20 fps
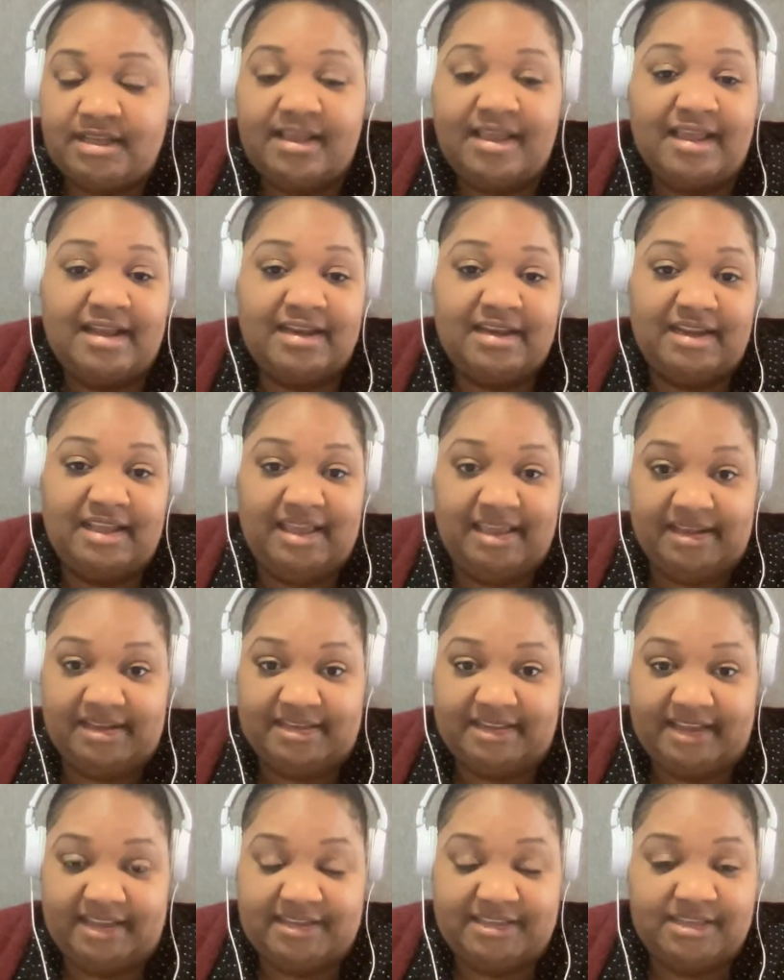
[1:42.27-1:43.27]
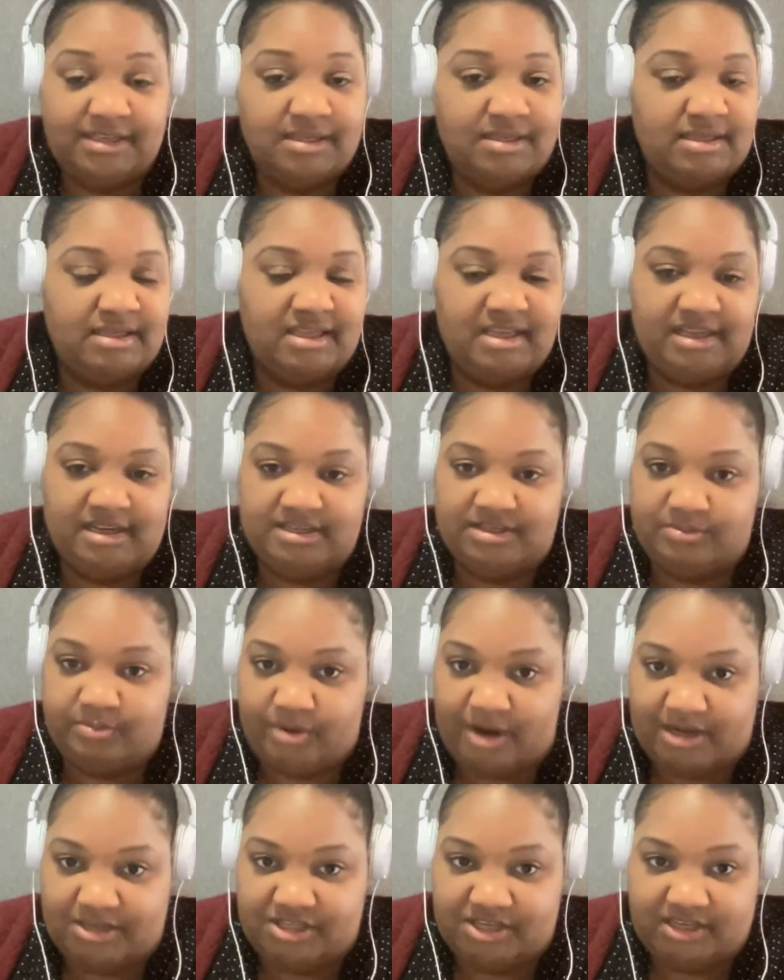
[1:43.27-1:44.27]
and an end date. It is a
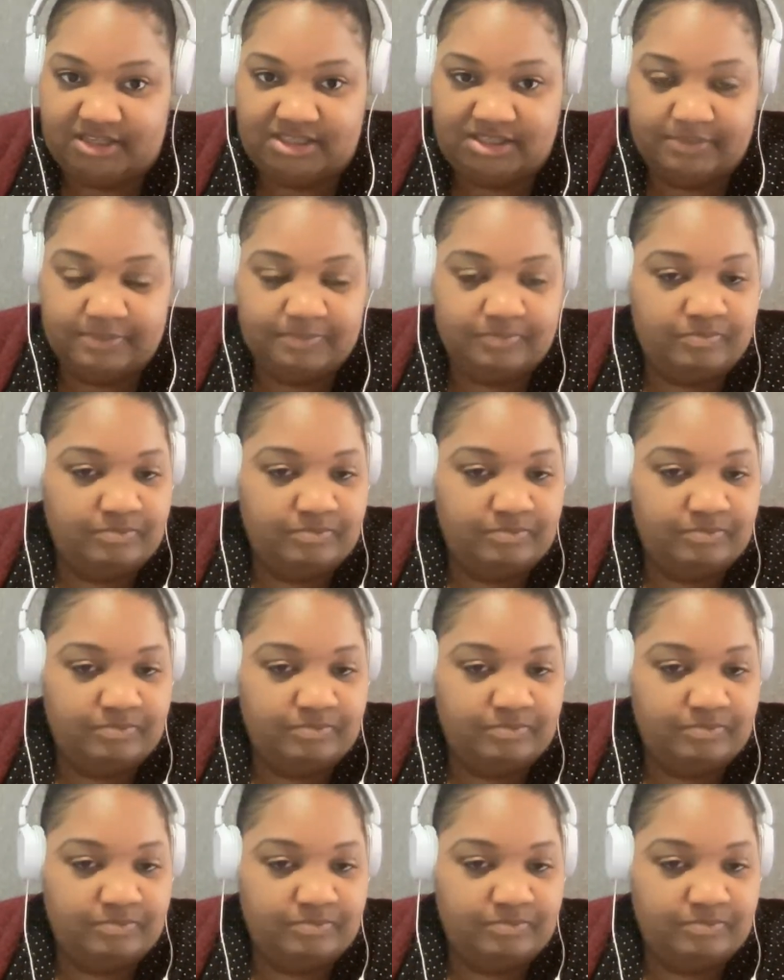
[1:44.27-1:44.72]
project.